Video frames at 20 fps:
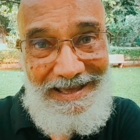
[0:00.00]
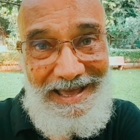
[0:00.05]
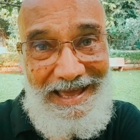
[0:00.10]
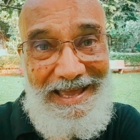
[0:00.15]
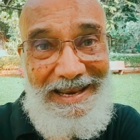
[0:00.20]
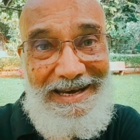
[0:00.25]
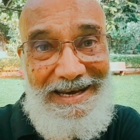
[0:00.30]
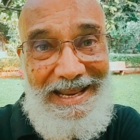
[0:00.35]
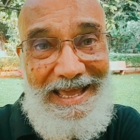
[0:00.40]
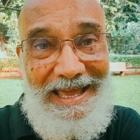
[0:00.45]

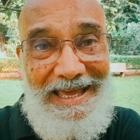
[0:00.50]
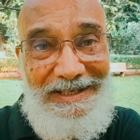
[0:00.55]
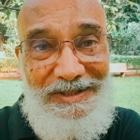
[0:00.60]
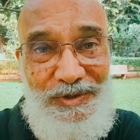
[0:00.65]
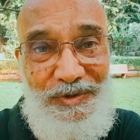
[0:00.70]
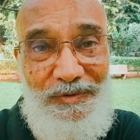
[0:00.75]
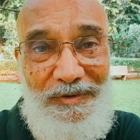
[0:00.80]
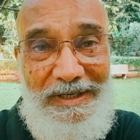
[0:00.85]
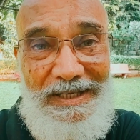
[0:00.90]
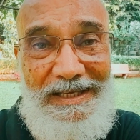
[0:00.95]
and
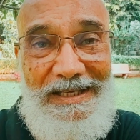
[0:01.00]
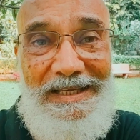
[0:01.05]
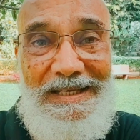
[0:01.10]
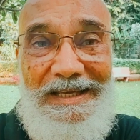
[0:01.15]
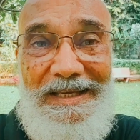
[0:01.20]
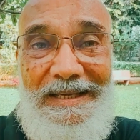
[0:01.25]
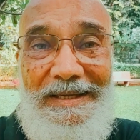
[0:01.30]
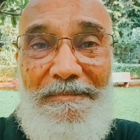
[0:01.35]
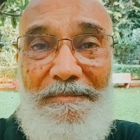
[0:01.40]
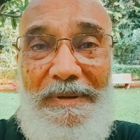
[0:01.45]
actually
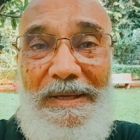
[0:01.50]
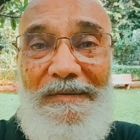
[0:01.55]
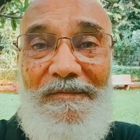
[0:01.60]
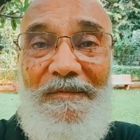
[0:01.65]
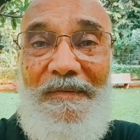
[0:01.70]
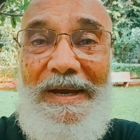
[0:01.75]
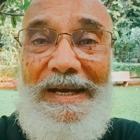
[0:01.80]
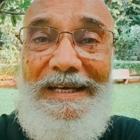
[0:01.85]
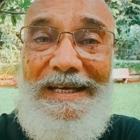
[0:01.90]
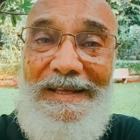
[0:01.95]
be
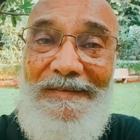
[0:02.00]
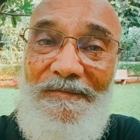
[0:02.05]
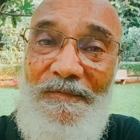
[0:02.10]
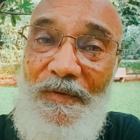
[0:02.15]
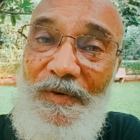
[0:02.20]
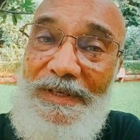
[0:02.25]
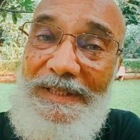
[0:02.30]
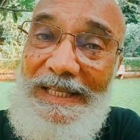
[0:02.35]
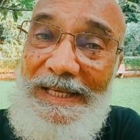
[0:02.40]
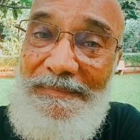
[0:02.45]
waiting
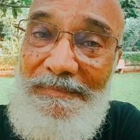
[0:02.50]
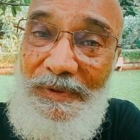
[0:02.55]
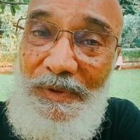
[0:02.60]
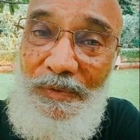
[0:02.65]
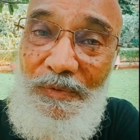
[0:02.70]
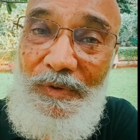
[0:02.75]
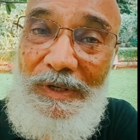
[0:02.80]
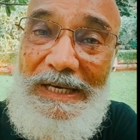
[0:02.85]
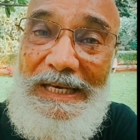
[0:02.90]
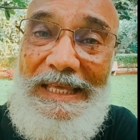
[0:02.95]
for them
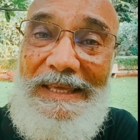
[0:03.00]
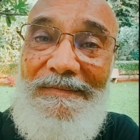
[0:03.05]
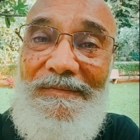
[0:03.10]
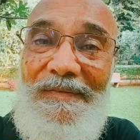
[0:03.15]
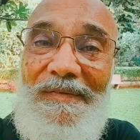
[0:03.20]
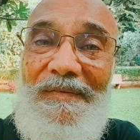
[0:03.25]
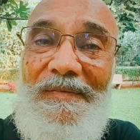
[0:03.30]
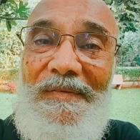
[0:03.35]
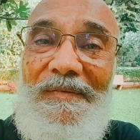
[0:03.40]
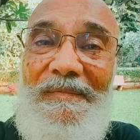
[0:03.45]
to leave.
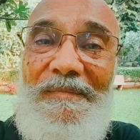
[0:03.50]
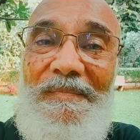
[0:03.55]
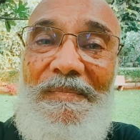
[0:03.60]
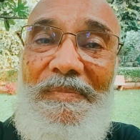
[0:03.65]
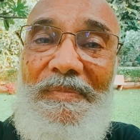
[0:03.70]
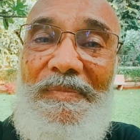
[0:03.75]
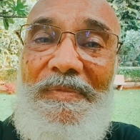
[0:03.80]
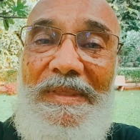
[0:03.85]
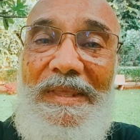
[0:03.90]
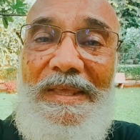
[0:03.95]

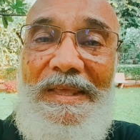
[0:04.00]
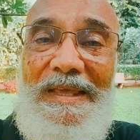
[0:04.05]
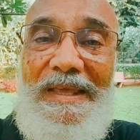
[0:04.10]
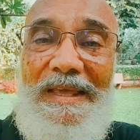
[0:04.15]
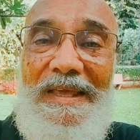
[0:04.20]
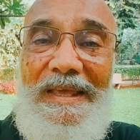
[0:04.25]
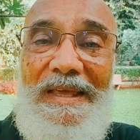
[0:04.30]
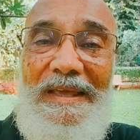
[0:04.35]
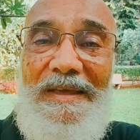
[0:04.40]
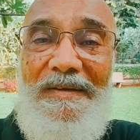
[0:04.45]

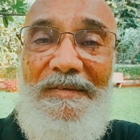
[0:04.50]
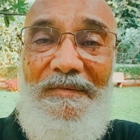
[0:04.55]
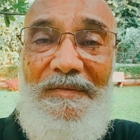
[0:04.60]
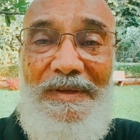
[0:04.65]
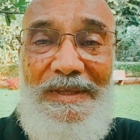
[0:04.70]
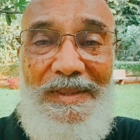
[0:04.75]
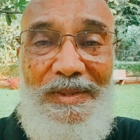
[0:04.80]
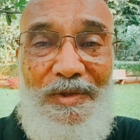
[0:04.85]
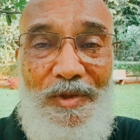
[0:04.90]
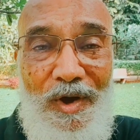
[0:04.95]

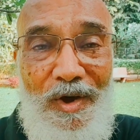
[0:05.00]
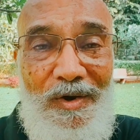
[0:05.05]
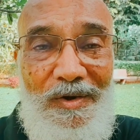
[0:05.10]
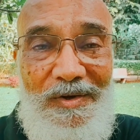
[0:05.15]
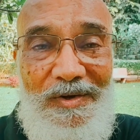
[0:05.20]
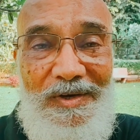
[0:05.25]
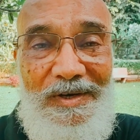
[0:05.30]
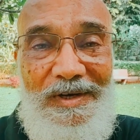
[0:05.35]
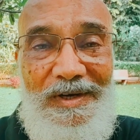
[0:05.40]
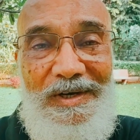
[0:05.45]
We
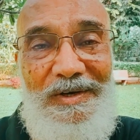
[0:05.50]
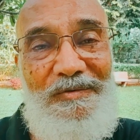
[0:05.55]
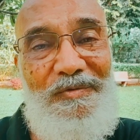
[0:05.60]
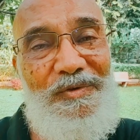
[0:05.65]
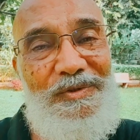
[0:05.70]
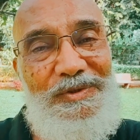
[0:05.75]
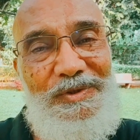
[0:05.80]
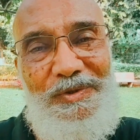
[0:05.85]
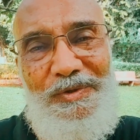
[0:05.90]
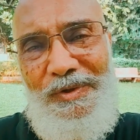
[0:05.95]
thought it
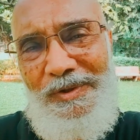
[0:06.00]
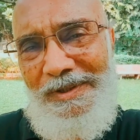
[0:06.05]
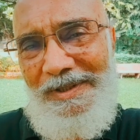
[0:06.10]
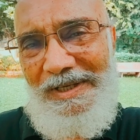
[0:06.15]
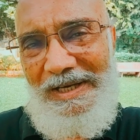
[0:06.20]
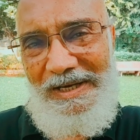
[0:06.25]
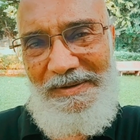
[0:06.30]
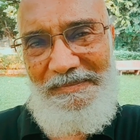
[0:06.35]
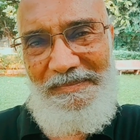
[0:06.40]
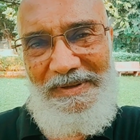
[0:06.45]
was good
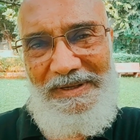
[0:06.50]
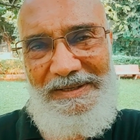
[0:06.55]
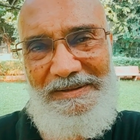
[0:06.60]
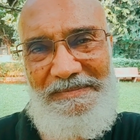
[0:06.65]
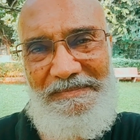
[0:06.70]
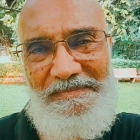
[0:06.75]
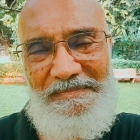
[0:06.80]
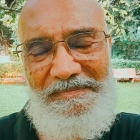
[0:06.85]
karma